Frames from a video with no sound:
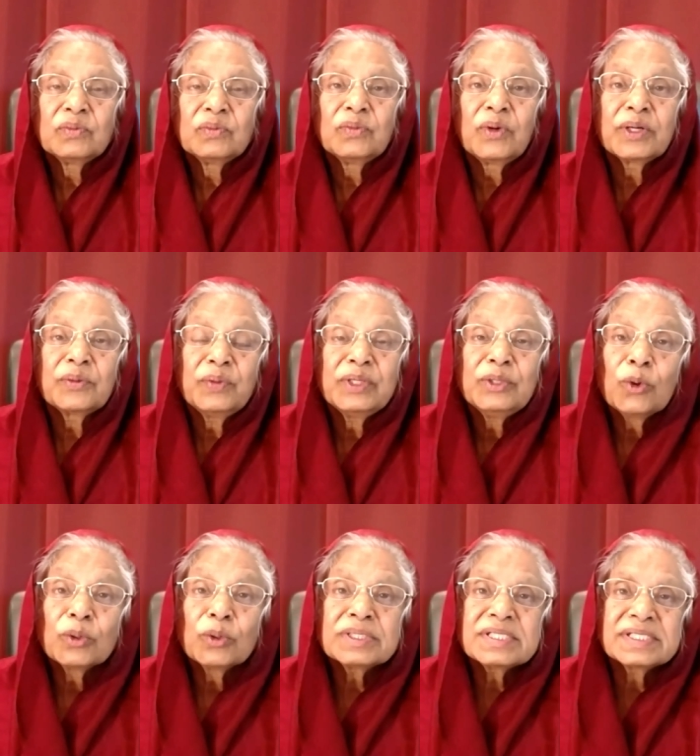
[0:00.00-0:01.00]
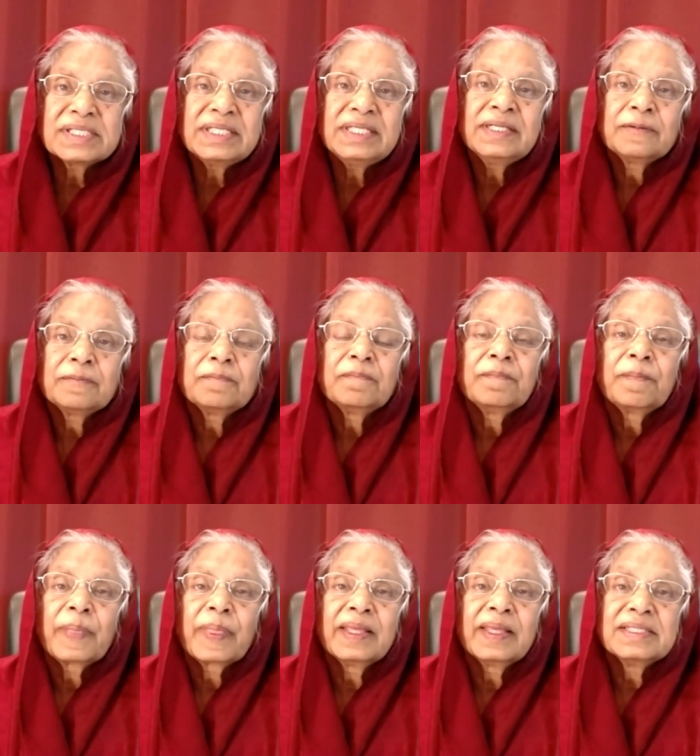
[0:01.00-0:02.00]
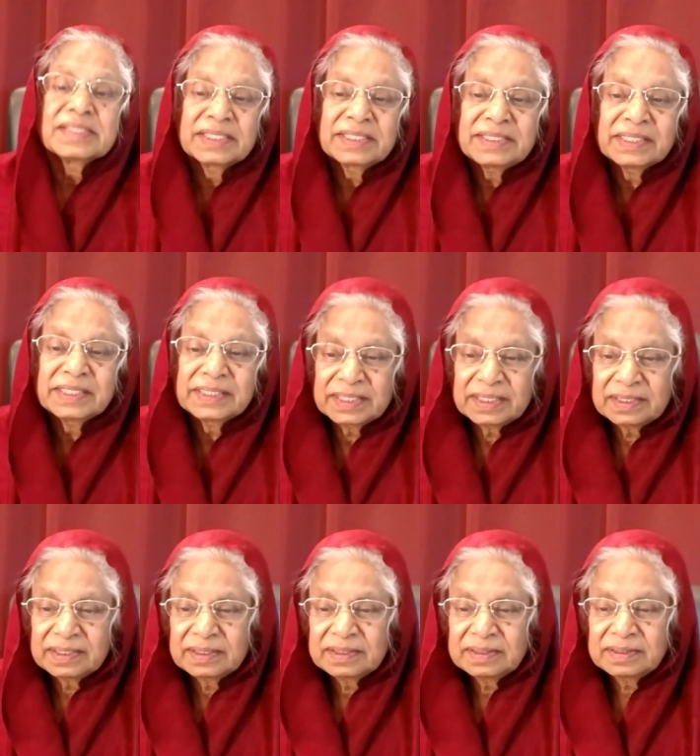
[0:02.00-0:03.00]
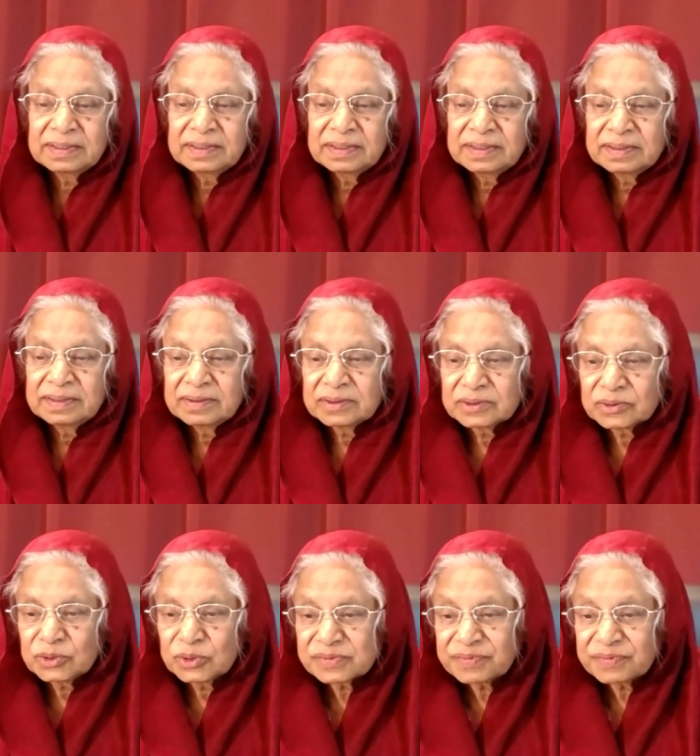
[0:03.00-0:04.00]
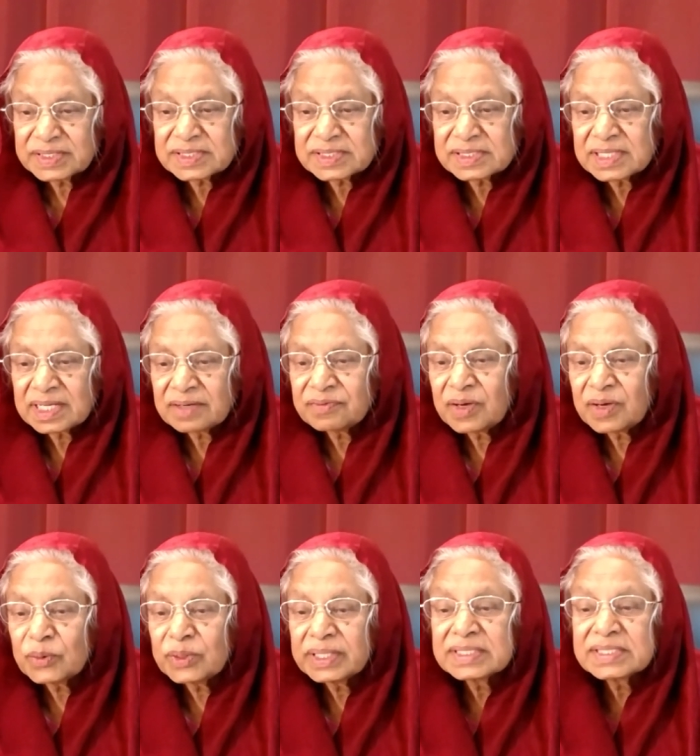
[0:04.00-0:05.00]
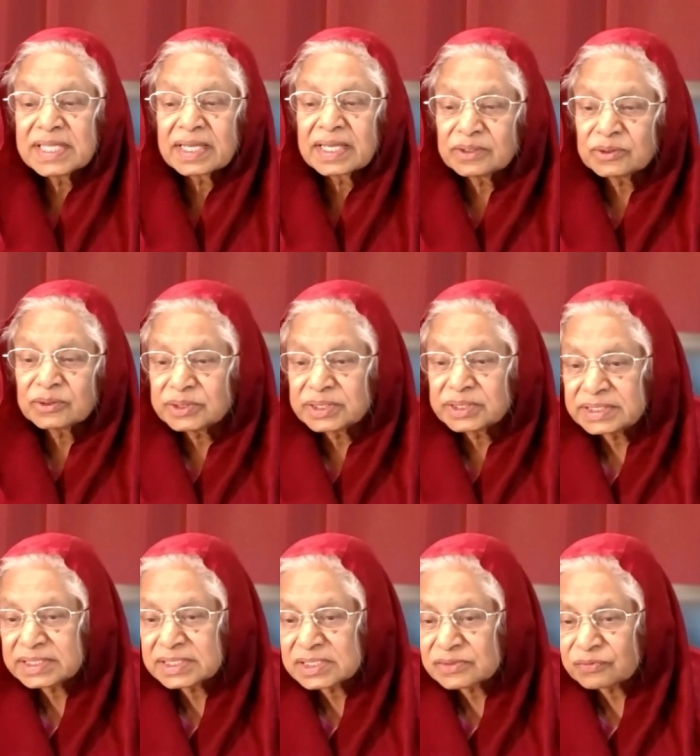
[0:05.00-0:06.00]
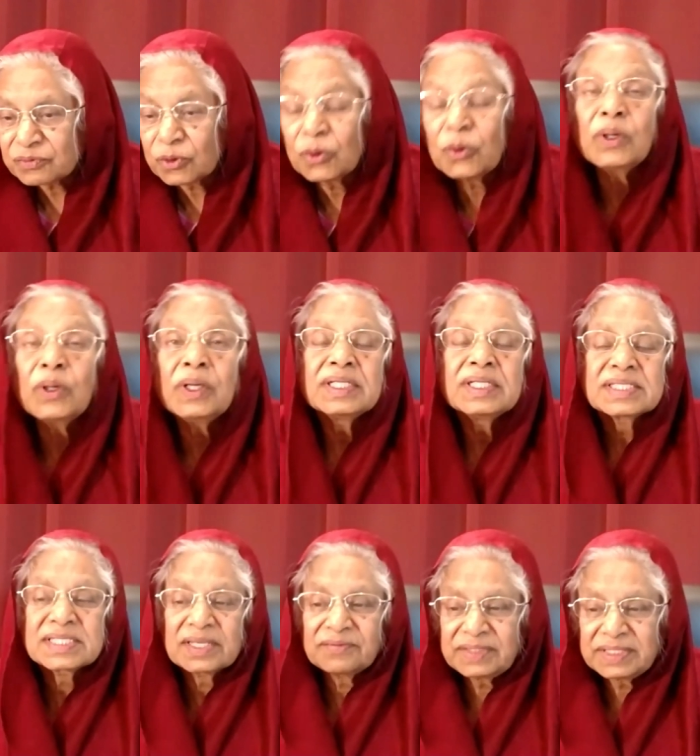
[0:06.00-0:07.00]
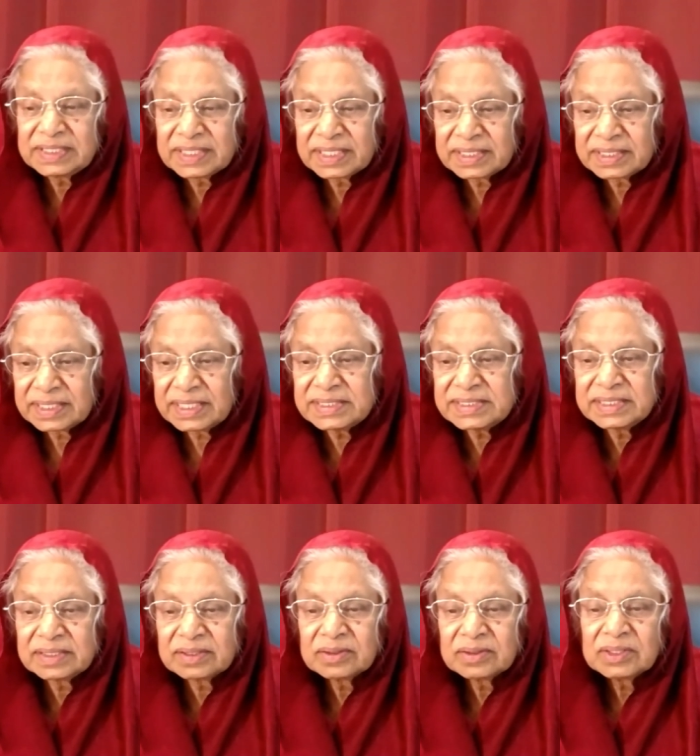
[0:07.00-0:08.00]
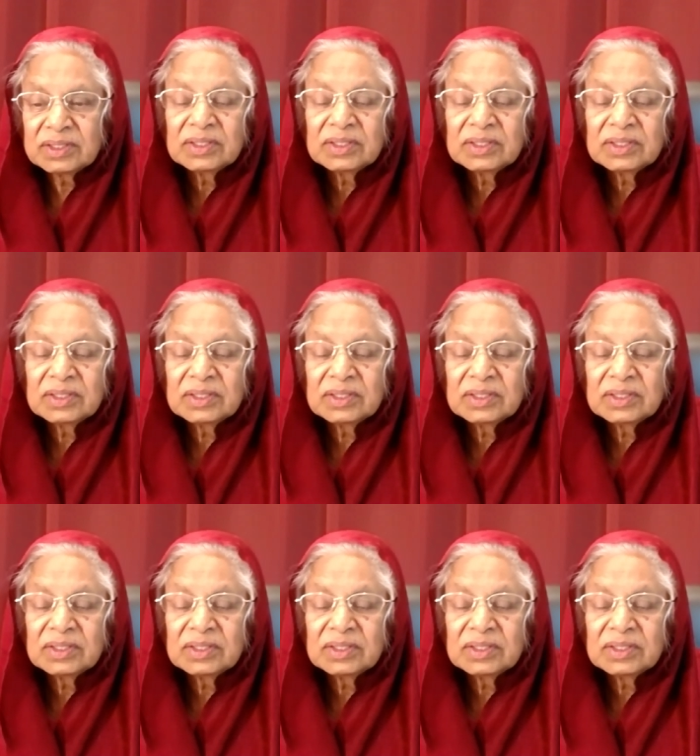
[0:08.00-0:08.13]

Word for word: What we don't see is eternal. Those verses are found in 2 Corinthians 4 17 and 18.